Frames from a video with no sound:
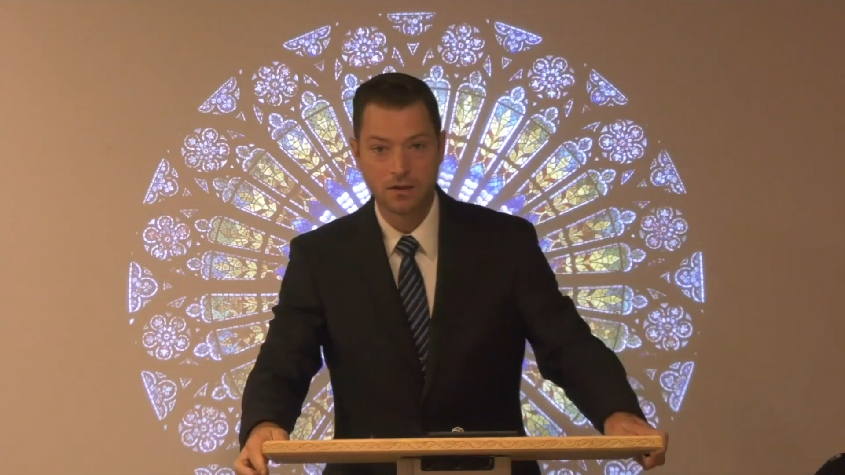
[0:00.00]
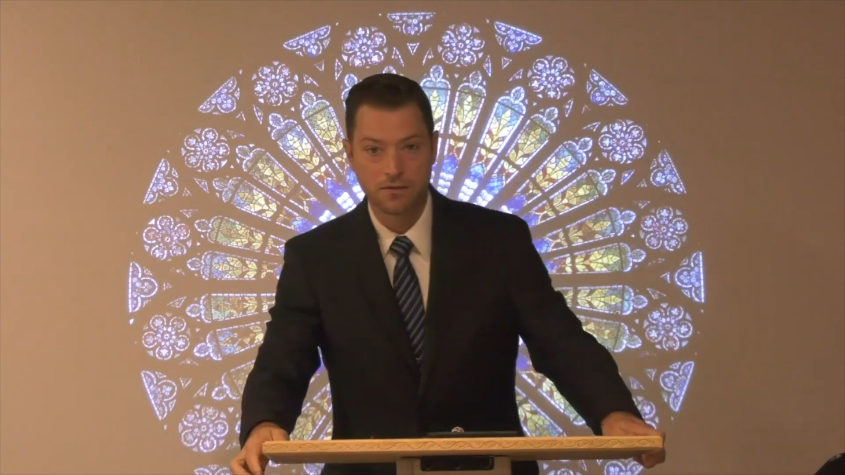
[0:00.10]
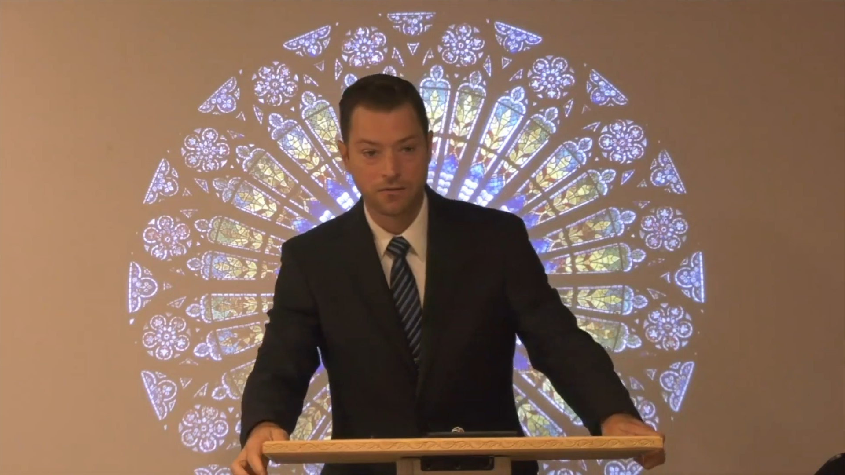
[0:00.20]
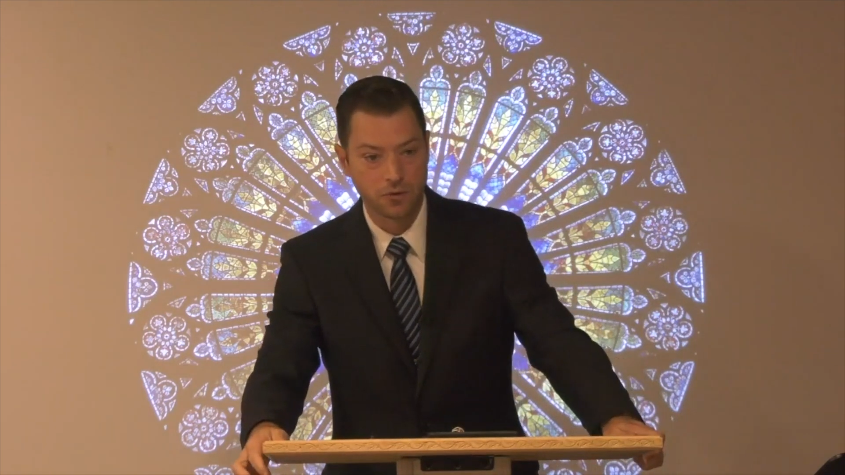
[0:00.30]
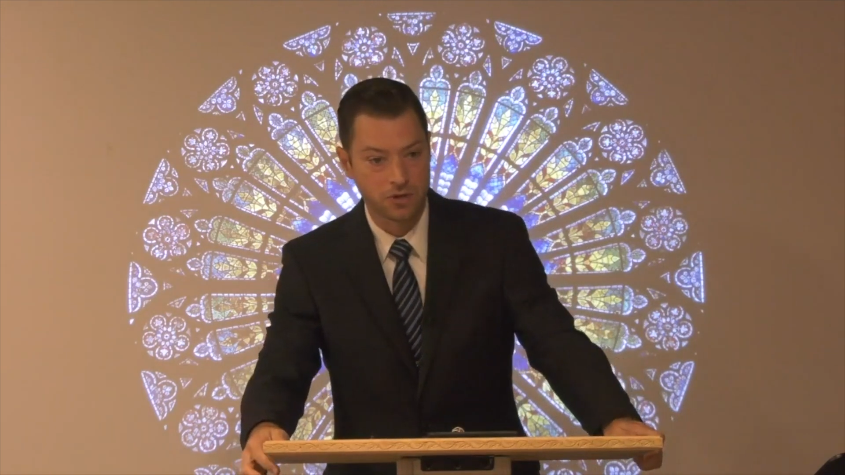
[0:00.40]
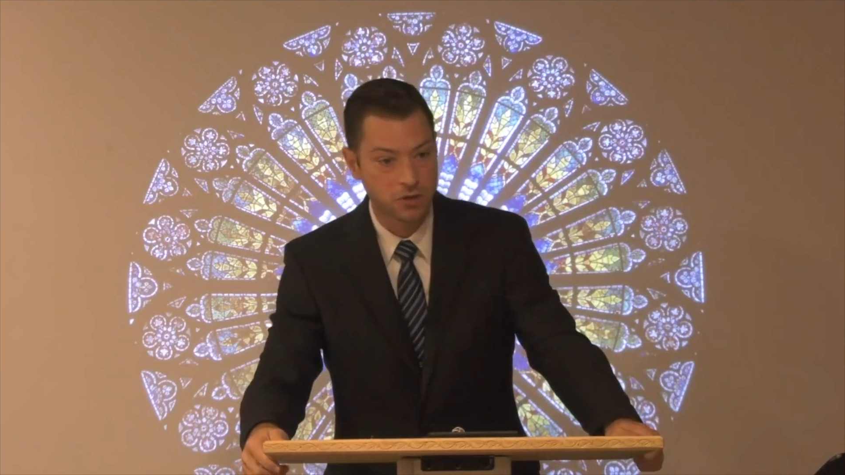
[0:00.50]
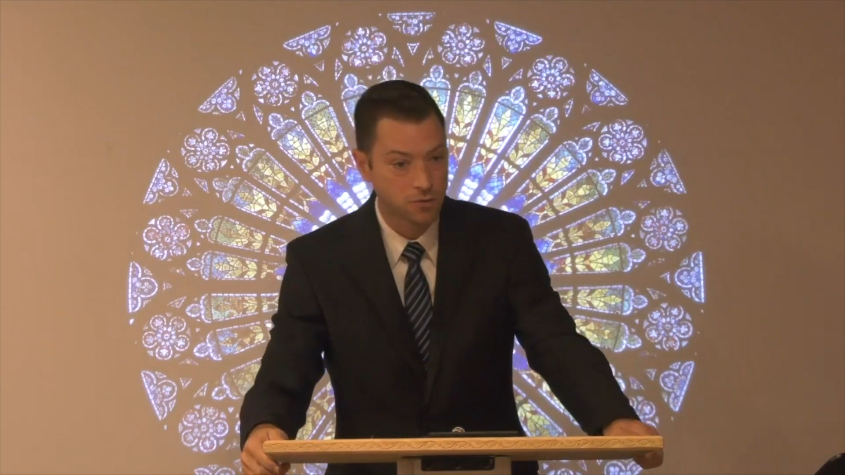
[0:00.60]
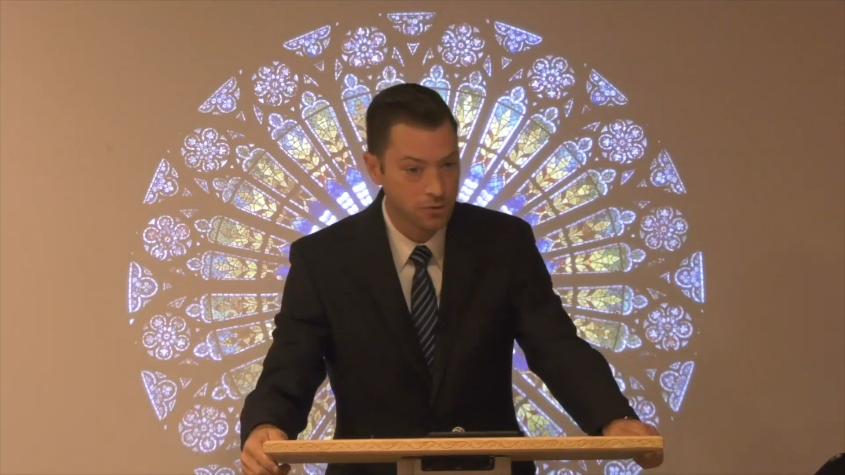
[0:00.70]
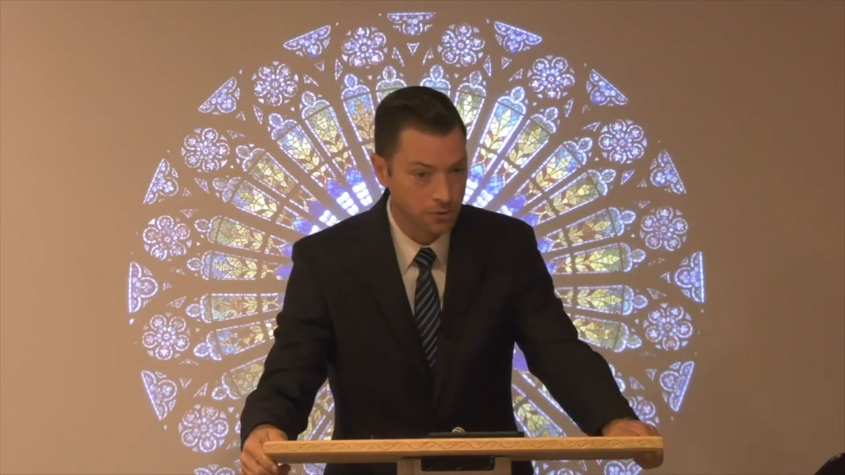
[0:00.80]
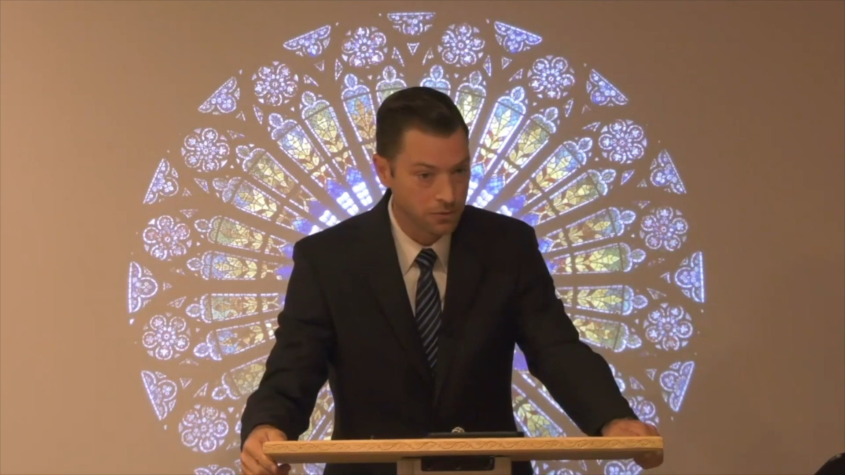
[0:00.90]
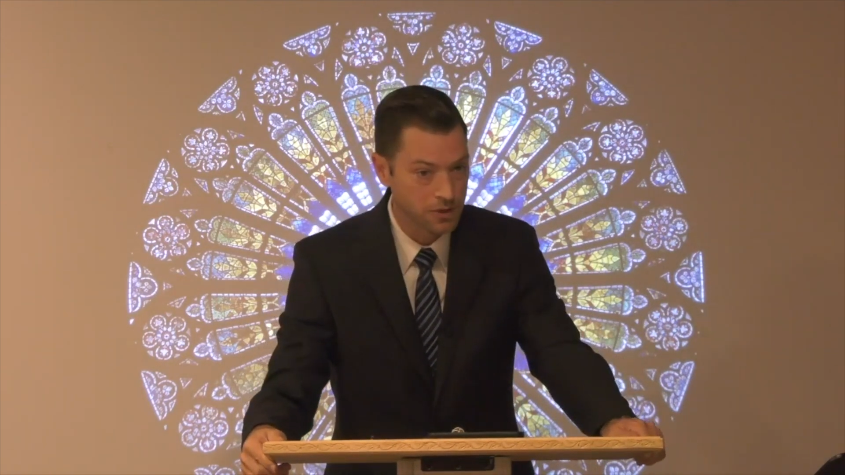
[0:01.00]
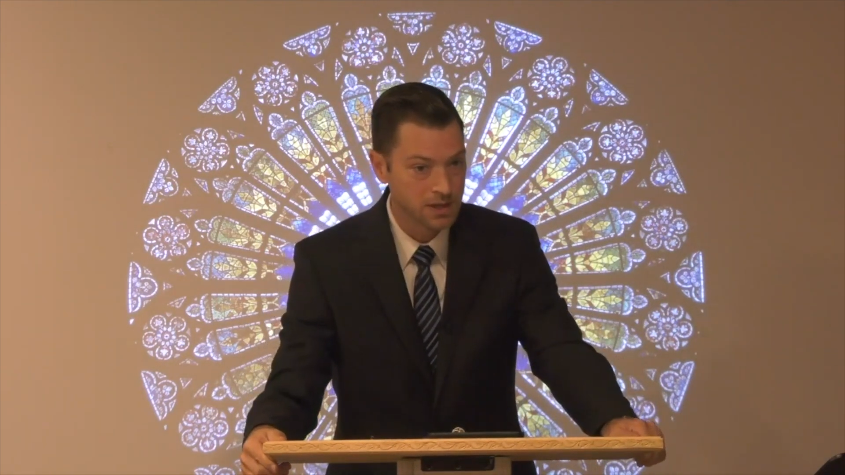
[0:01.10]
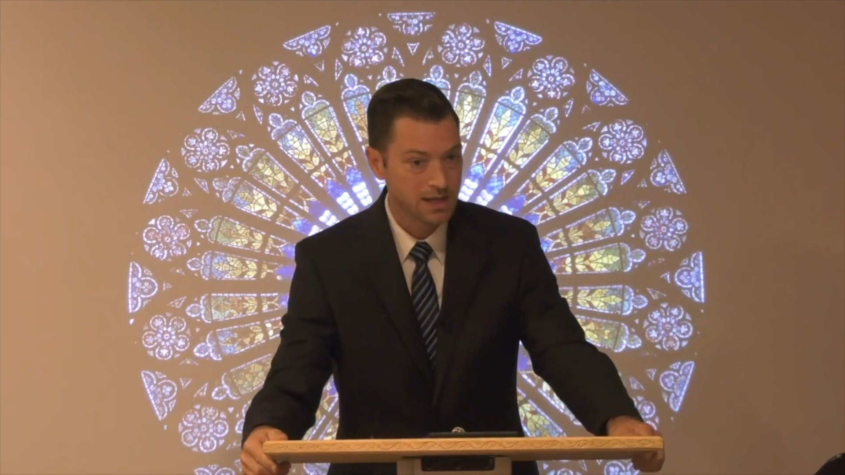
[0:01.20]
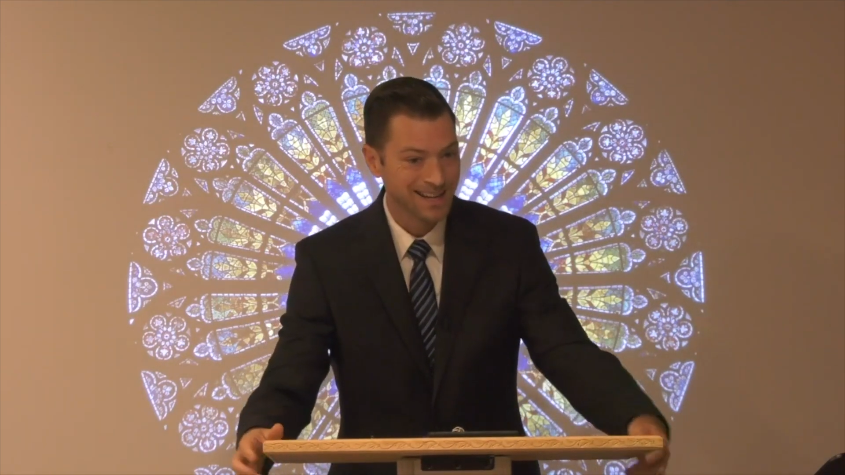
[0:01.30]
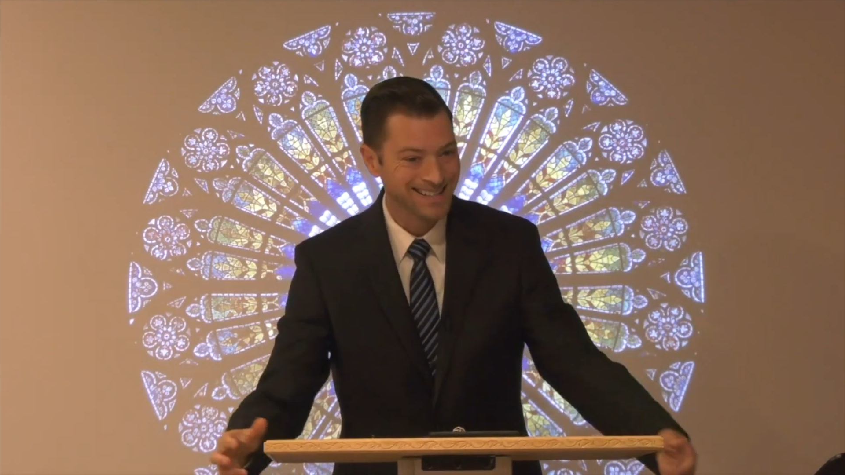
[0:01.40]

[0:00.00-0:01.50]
for truth a